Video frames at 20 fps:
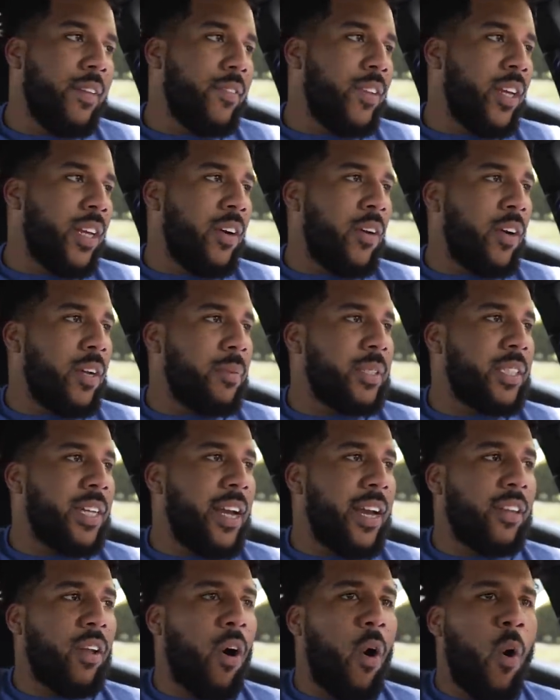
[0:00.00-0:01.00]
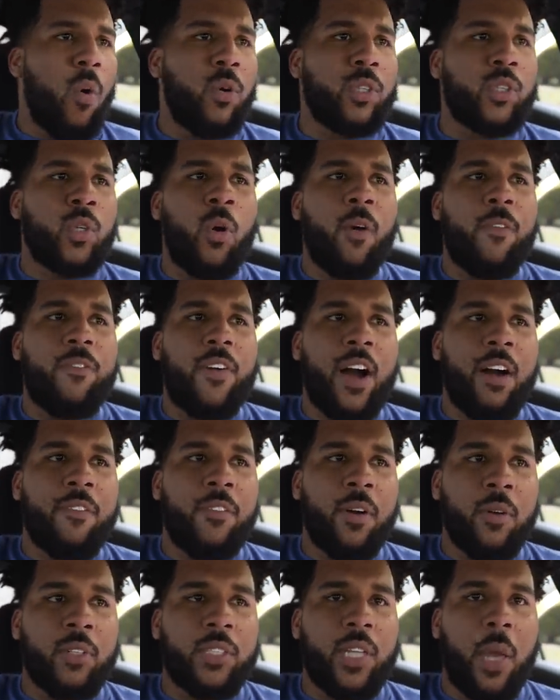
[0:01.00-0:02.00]
You know what I'm saying? The old school five
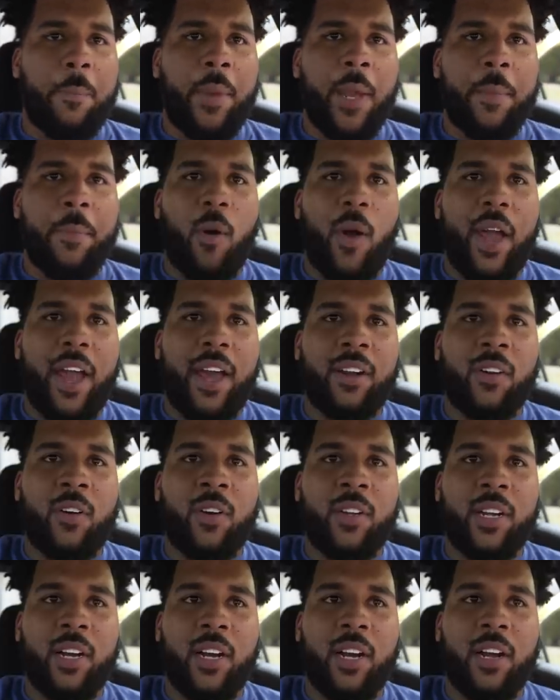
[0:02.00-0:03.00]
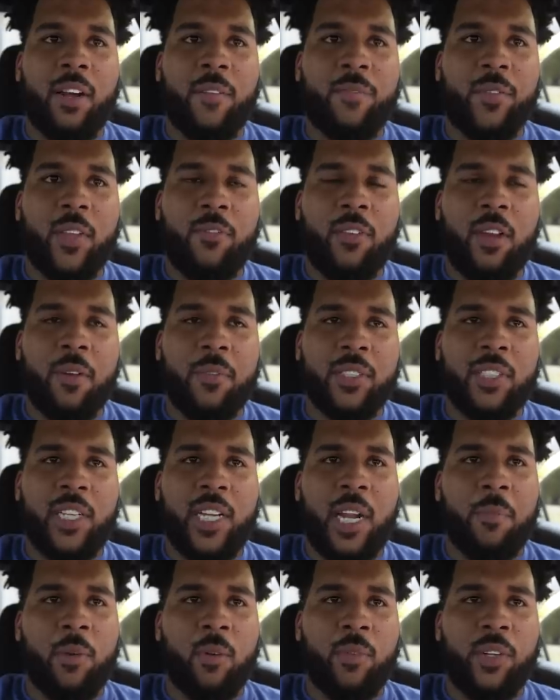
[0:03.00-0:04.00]
O's that people had on. Uh, if you ever
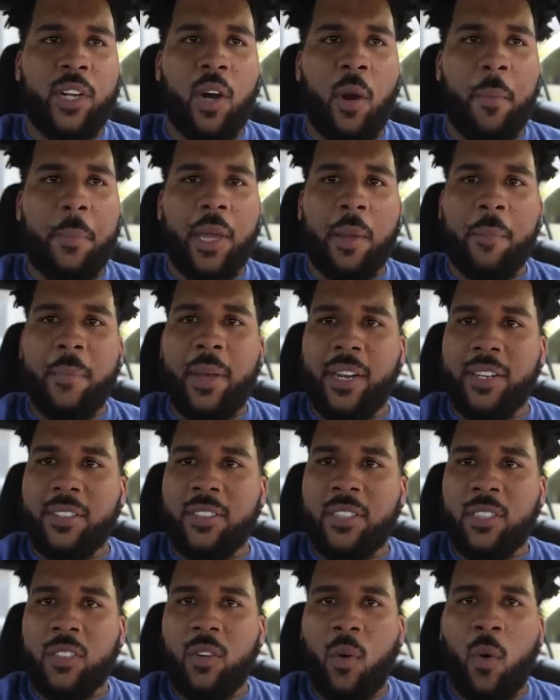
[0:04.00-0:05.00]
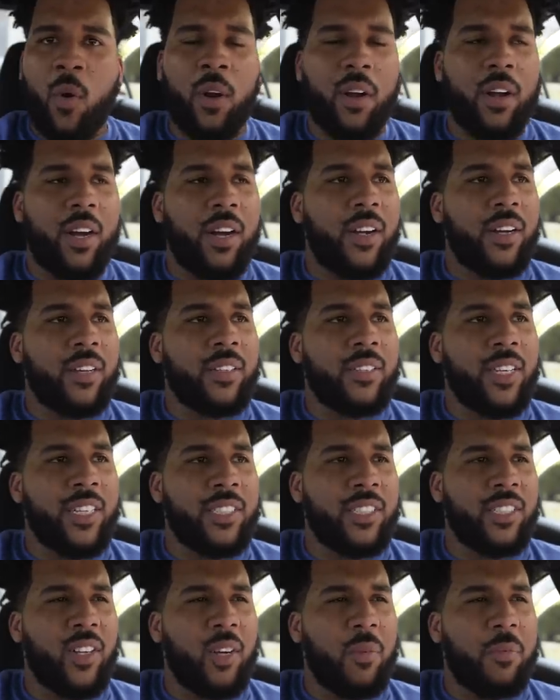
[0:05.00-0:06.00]
seen that movie, Don't Be a Menace, or uh,
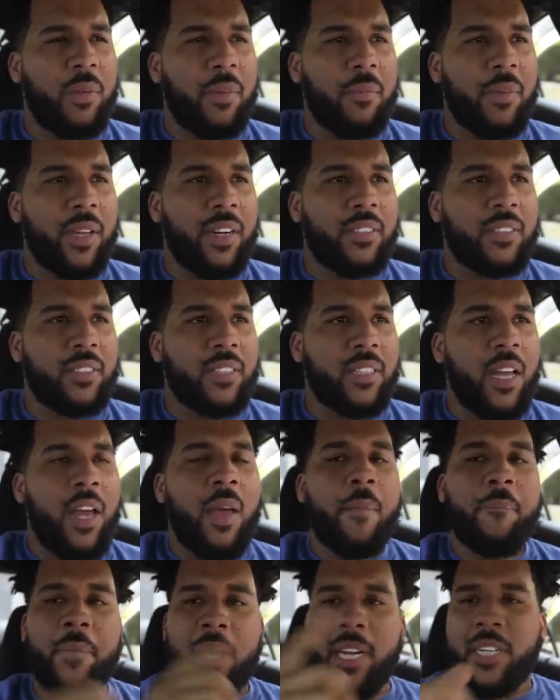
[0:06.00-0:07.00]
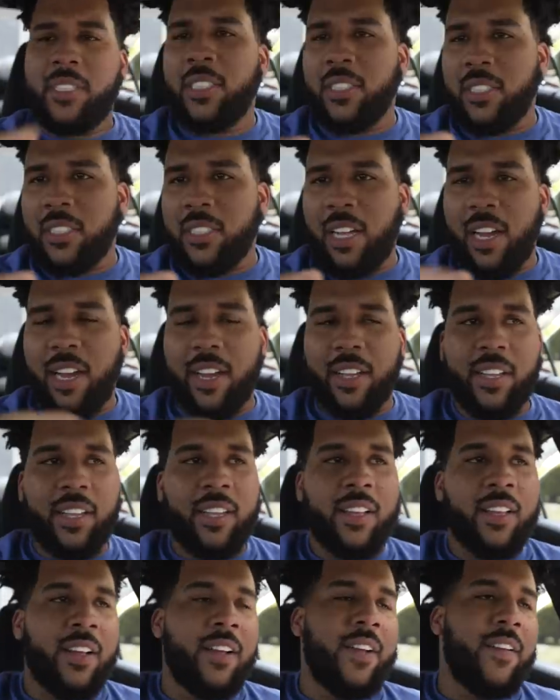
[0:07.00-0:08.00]
is it Don't Be a Menace? Menace to Society,
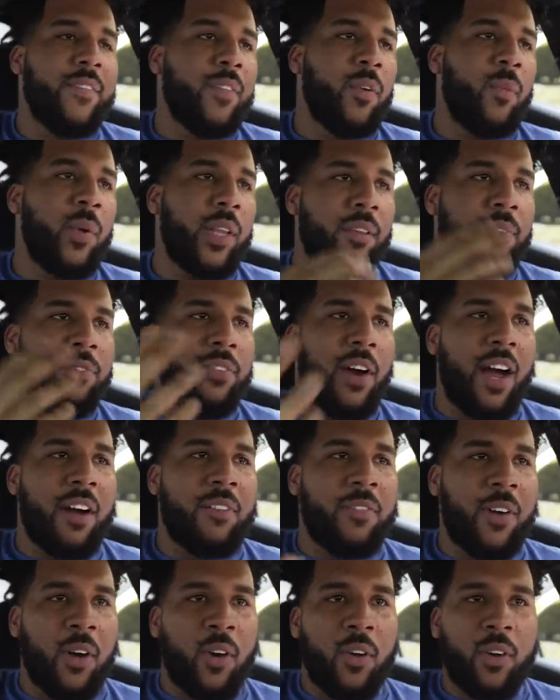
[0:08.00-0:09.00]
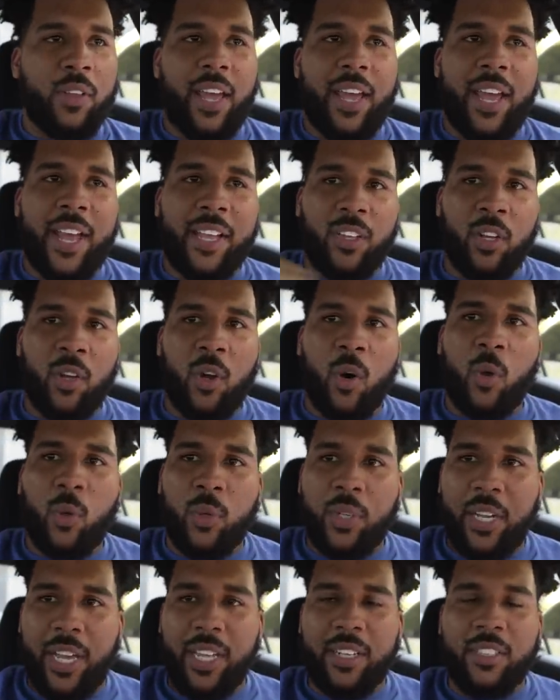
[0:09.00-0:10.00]
with the five O that had the
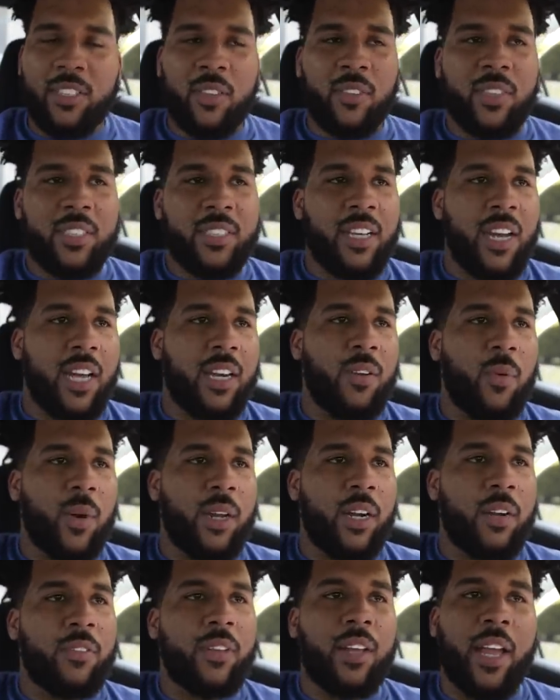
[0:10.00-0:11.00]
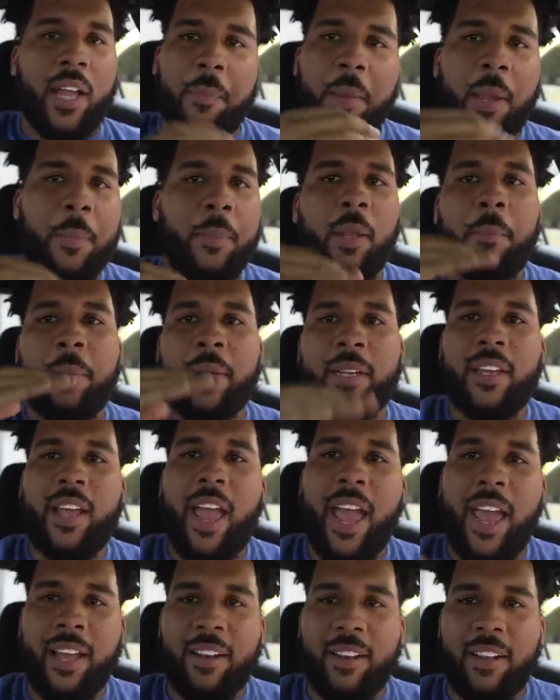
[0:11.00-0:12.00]
gold Dayton's on the side or whatever. Like people have been
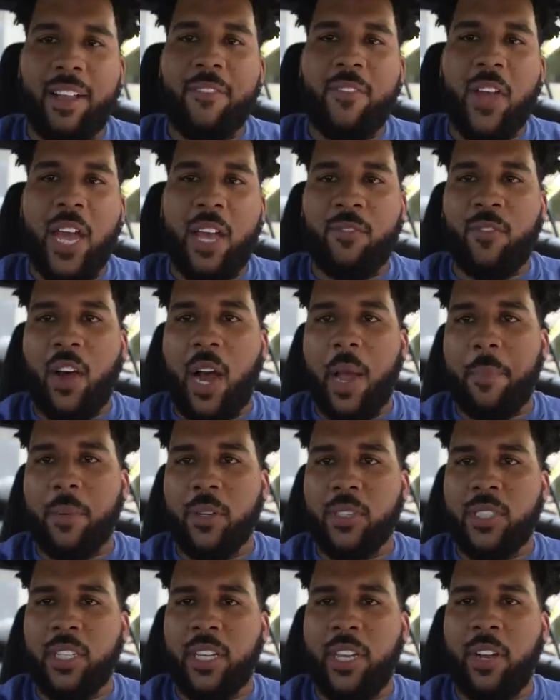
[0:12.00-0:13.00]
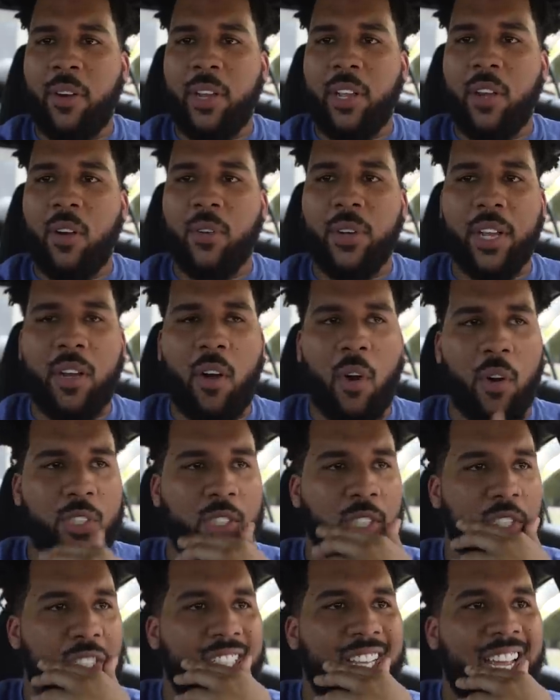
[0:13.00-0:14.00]
had they've had Viper security on their car
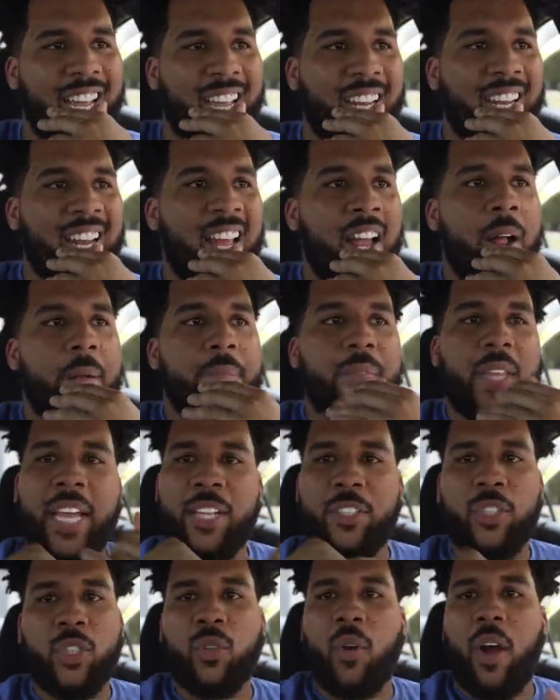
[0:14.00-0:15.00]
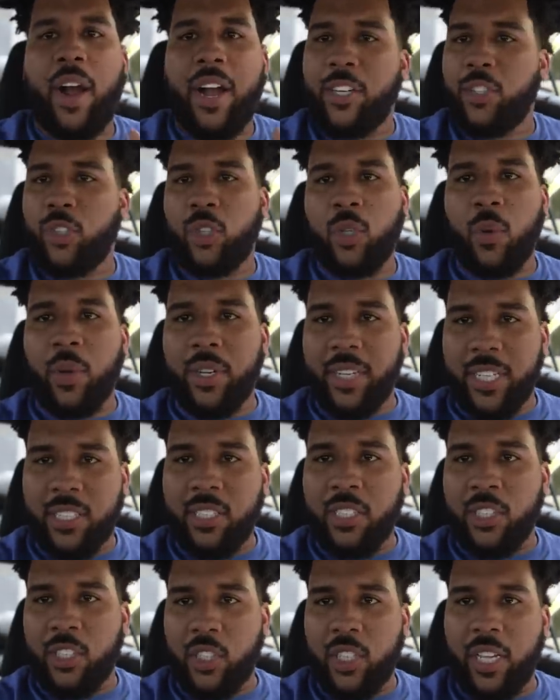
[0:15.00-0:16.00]
since then. It's tried, true, and
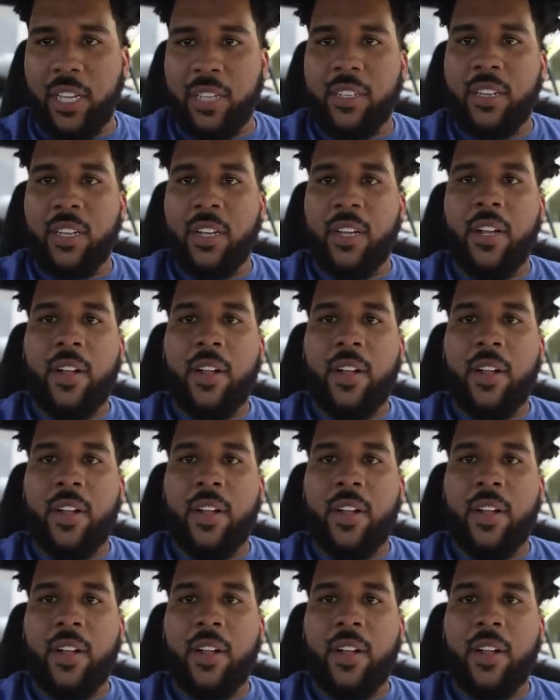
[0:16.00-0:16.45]
it's legit.